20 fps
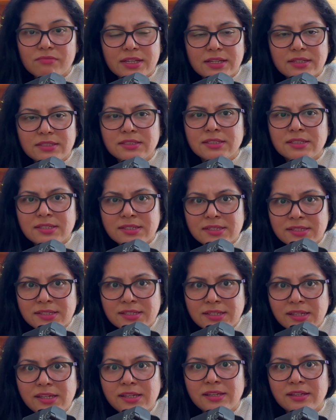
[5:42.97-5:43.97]
just
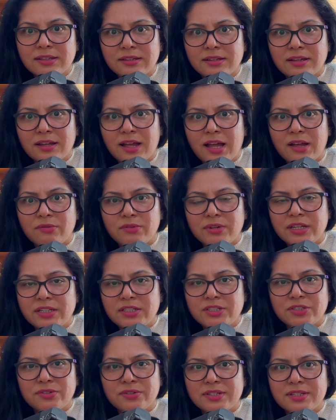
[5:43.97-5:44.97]
see how
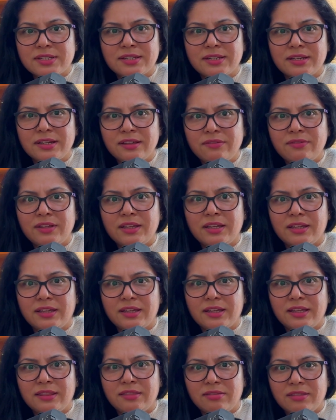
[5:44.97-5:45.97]
nature is living
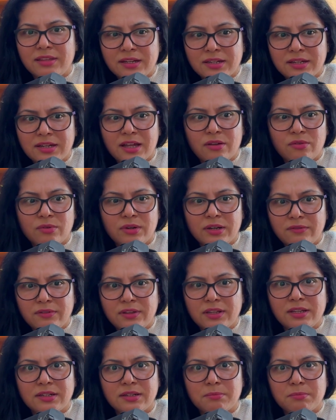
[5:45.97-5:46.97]
in the now,
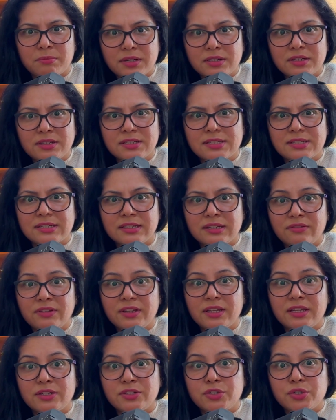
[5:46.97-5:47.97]
living in abundance,
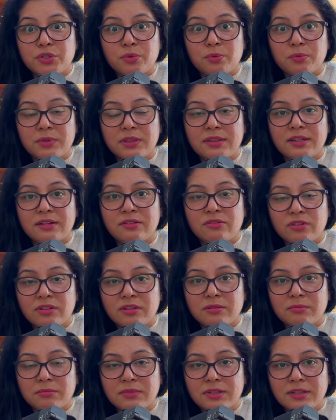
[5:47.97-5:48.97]
living in tune with that
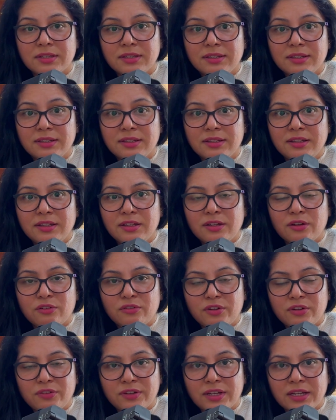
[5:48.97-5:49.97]
rhythm
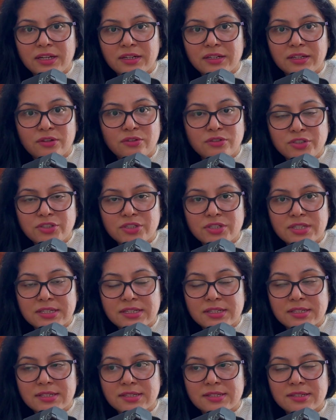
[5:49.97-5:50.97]
of divine
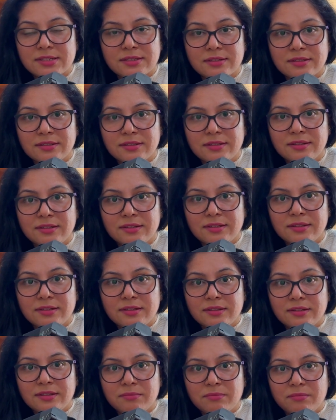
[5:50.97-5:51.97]
consciousness.
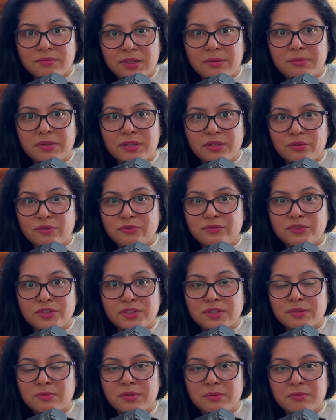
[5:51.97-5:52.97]
Maybe you've
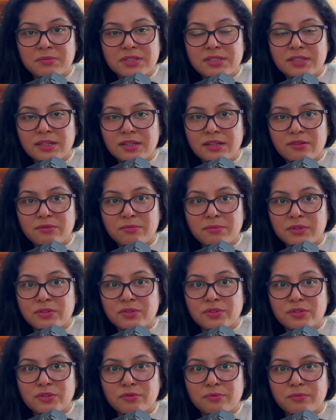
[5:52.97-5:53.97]
just been missing out
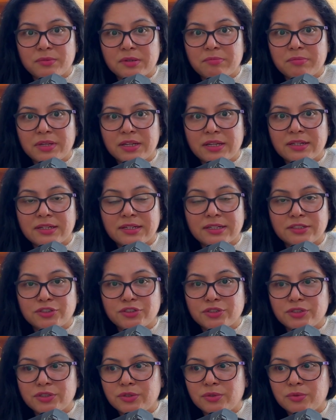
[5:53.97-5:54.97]
because you've been paying
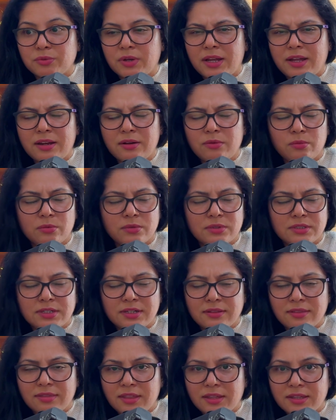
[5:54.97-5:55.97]
attention to
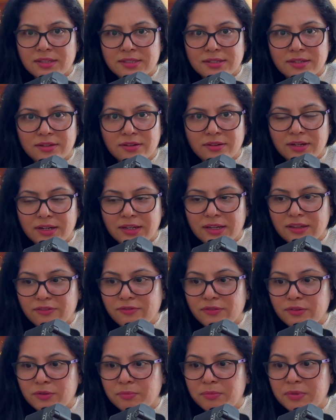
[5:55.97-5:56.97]
unwanted things in your
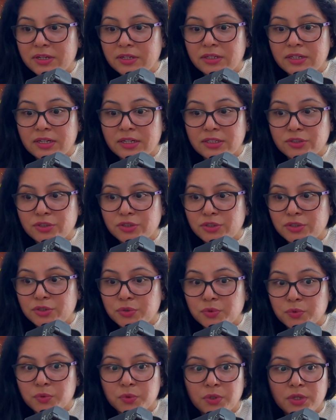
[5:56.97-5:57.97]
life. You pay attention
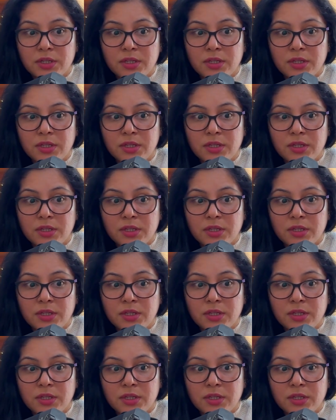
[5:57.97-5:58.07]
to